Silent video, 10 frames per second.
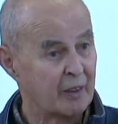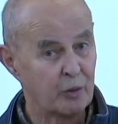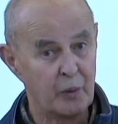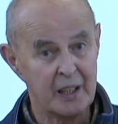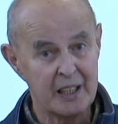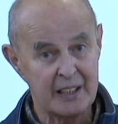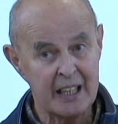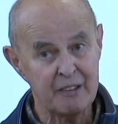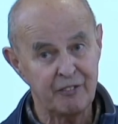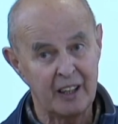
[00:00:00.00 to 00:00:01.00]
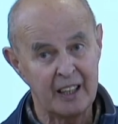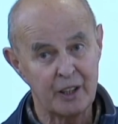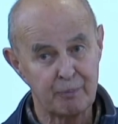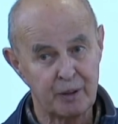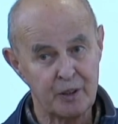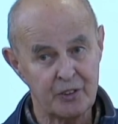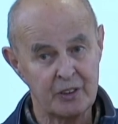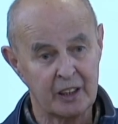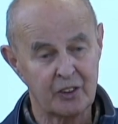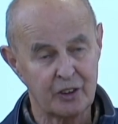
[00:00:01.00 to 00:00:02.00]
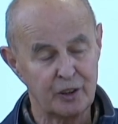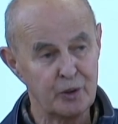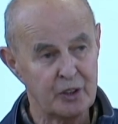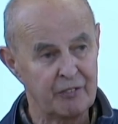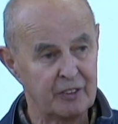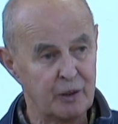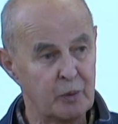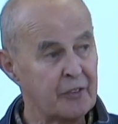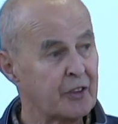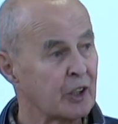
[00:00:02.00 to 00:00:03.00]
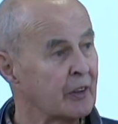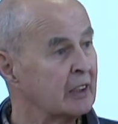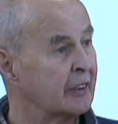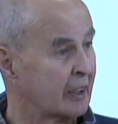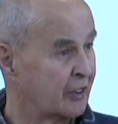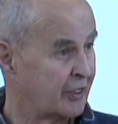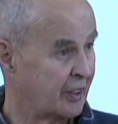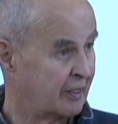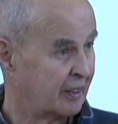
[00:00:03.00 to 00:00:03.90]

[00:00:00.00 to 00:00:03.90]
We identify the person exclusively with their illness.